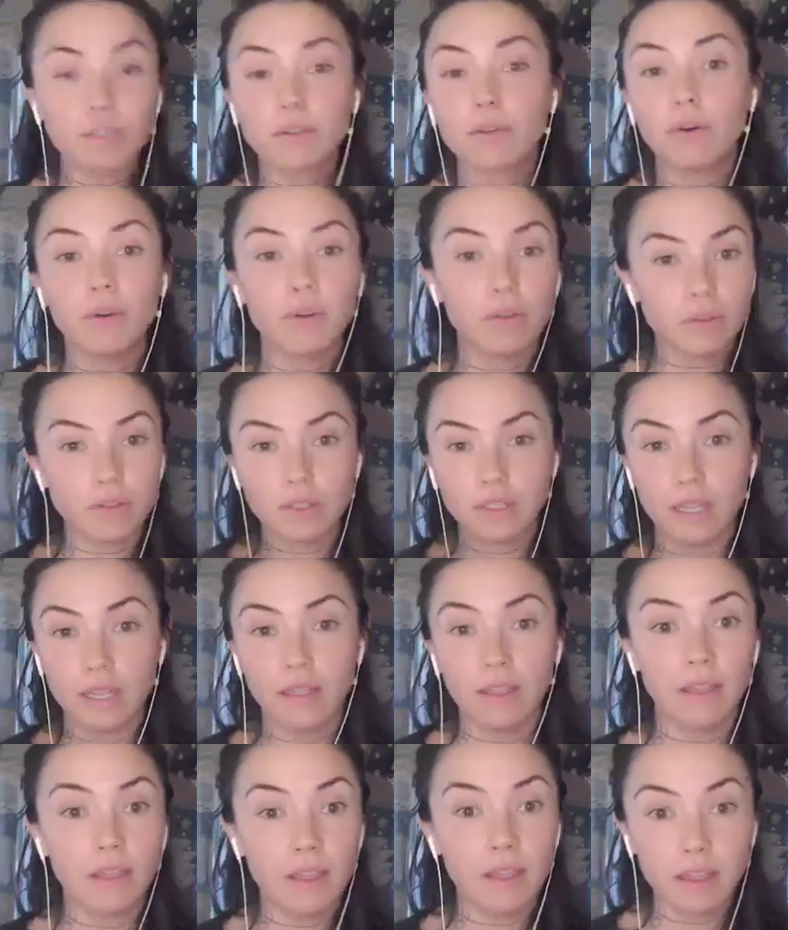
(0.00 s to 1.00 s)
cults
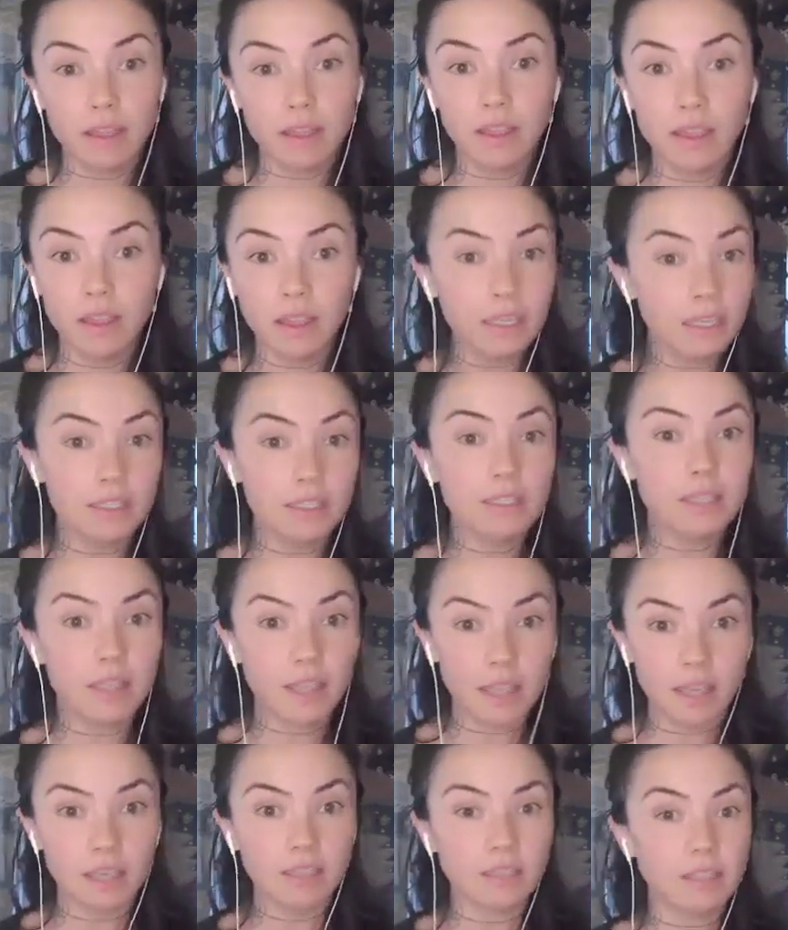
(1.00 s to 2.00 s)
and these
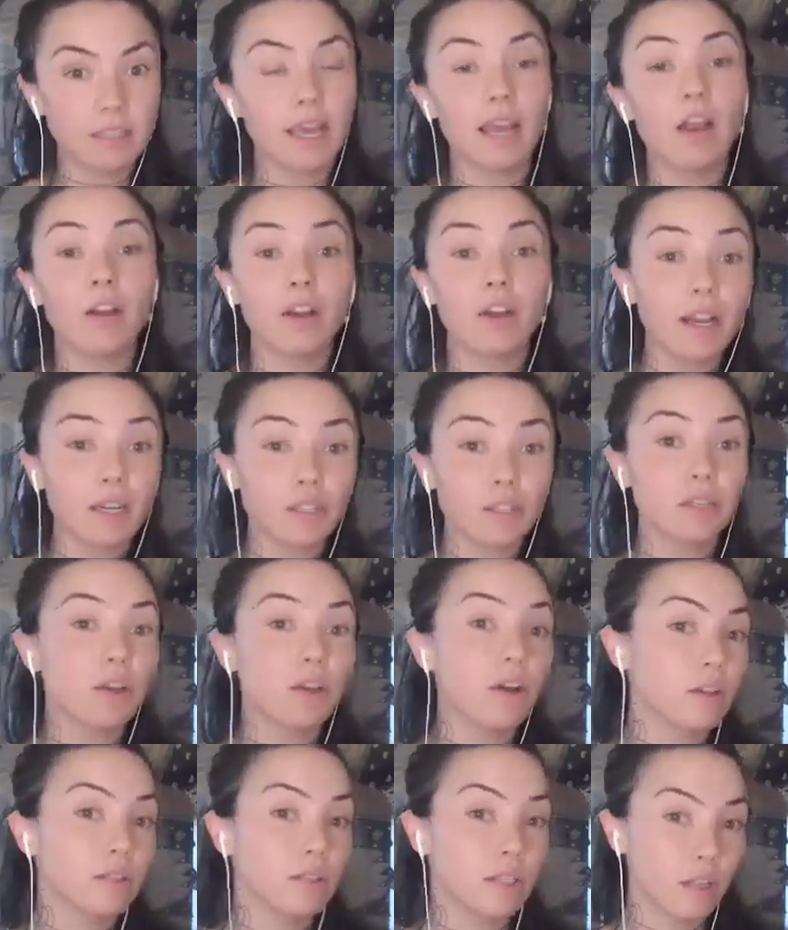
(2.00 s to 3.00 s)
things that are actually
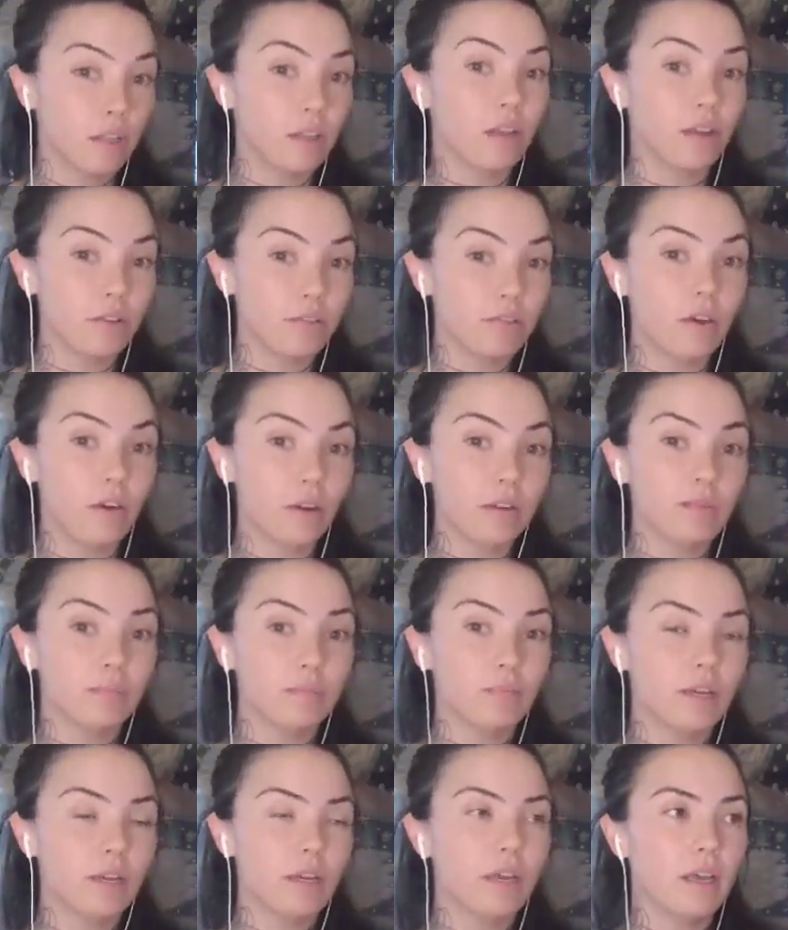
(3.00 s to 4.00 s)
causing a lot of
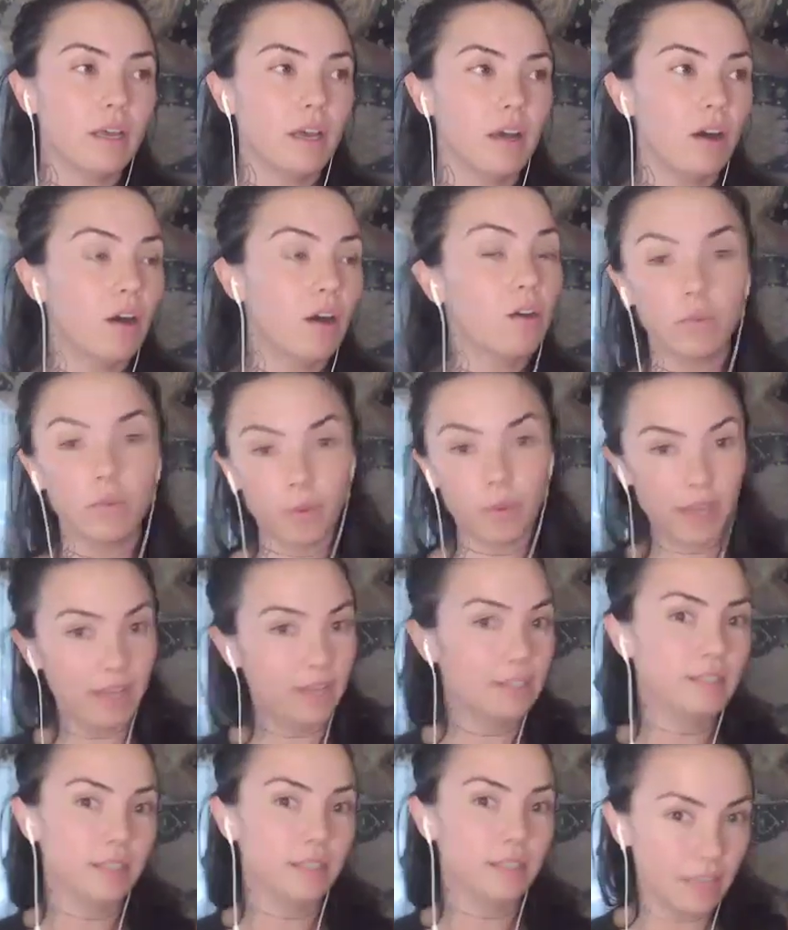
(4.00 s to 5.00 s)
harm, all the
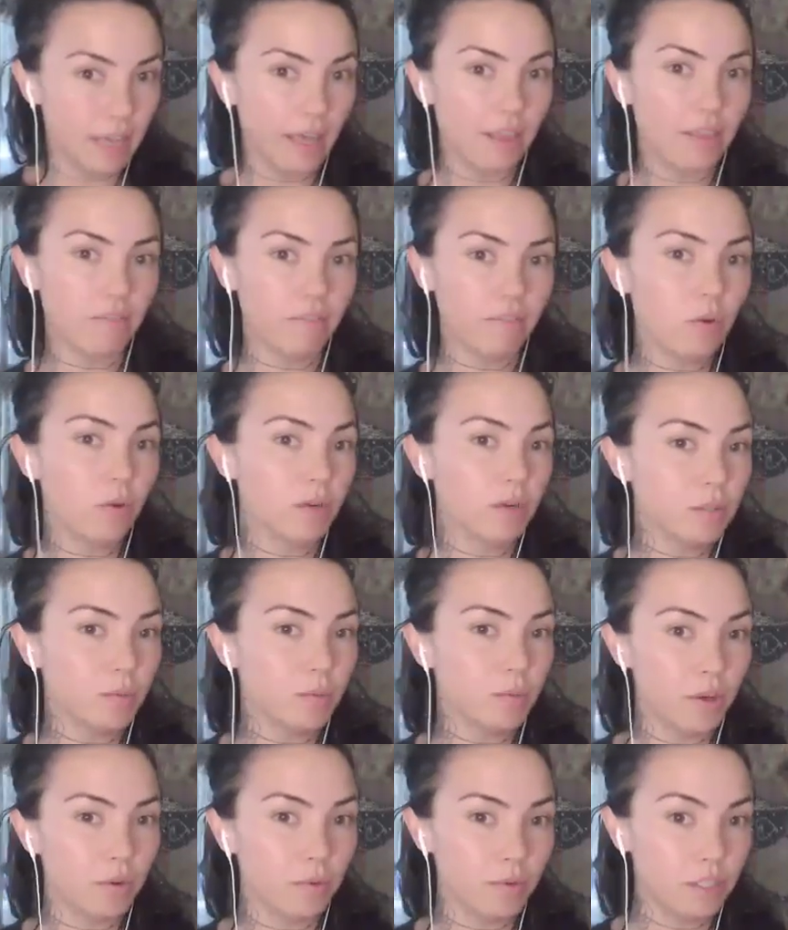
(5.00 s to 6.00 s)
way to death, of course,
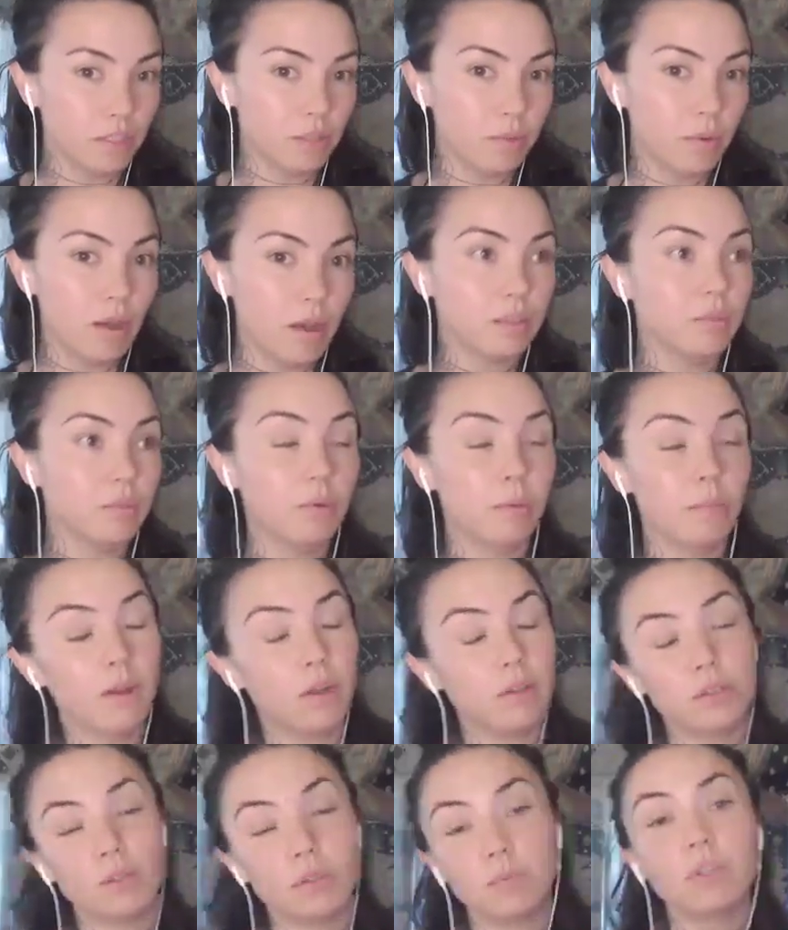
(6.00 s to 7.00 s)
we know, which is possible, but
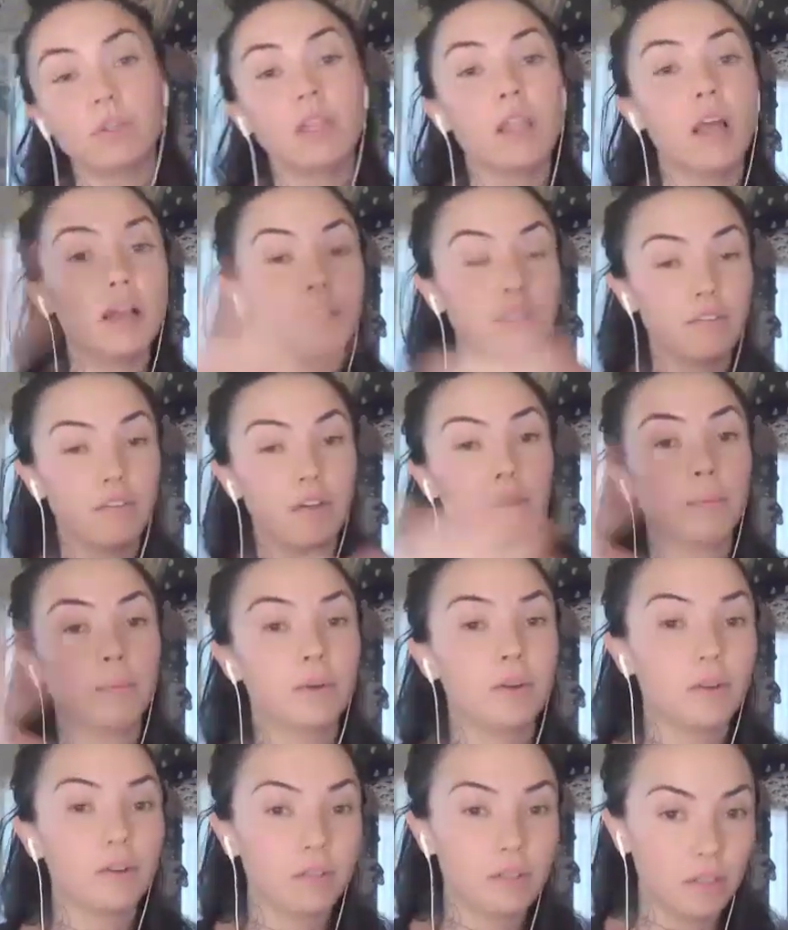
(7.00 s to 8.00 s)
also lots of harm
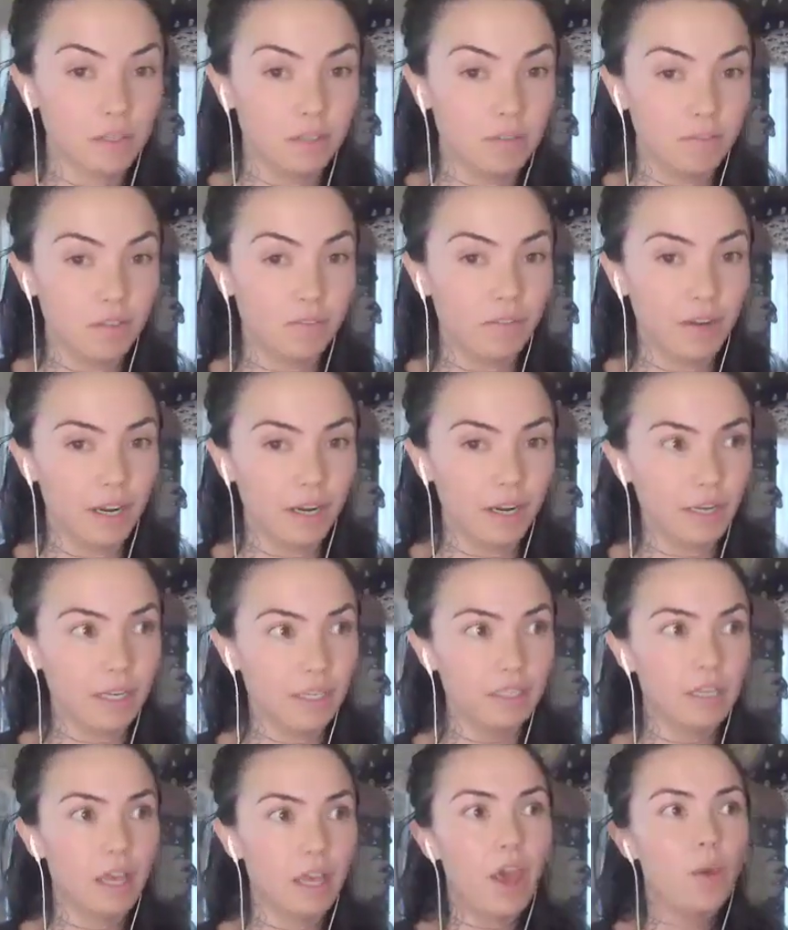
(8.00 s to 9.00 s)
across lots of different
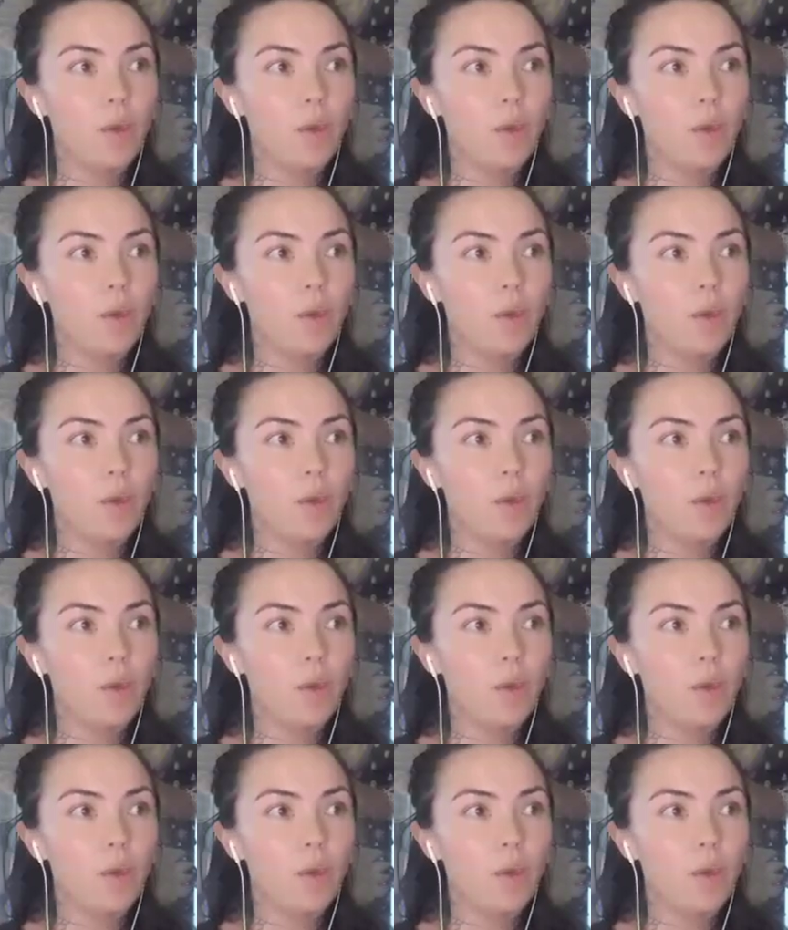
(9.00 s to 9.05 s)
areas.